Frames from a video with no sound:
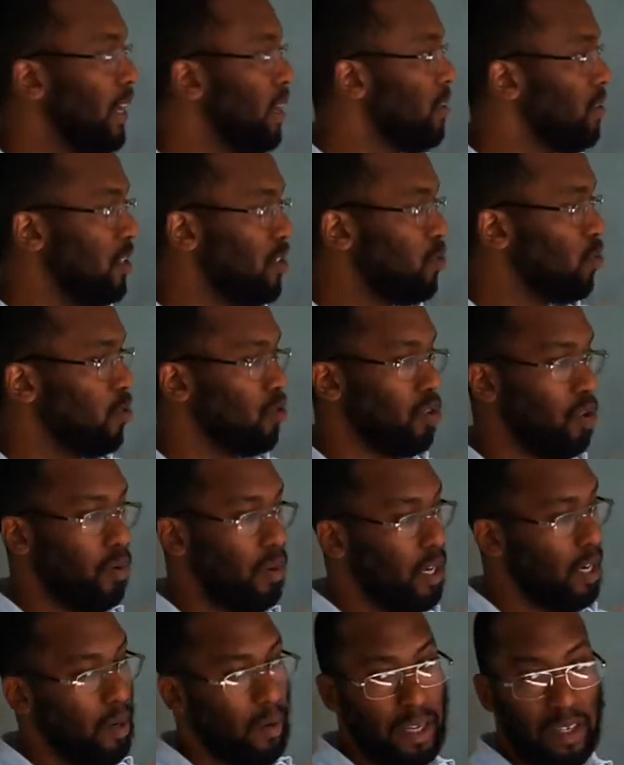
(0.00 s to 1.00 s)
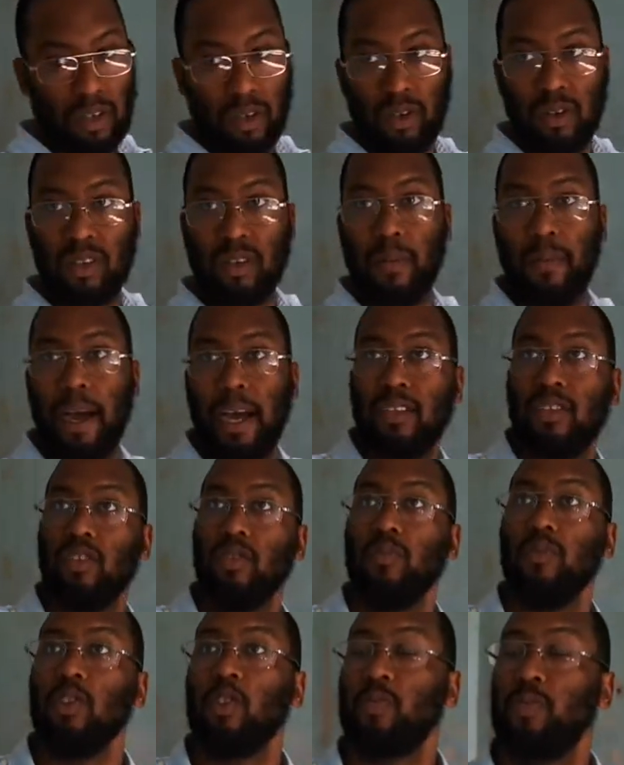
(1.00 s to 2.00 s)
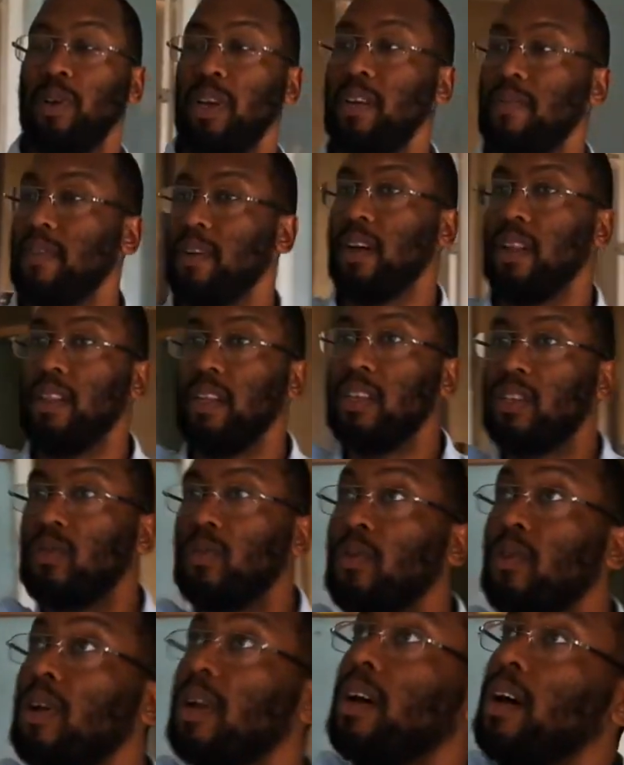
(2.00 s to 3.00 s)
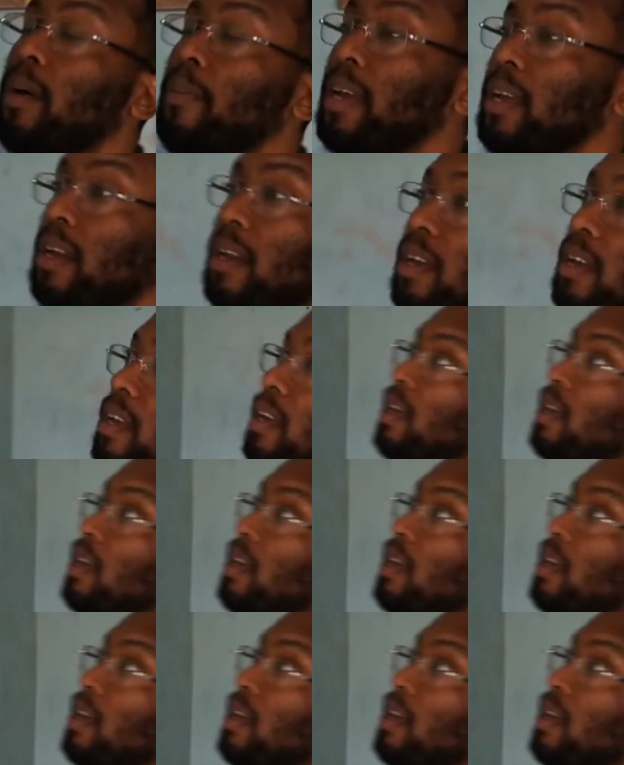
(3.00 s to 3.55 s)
Yeah, this wall's going anyway, so it doesn't matter too much. But even on this one, I mean,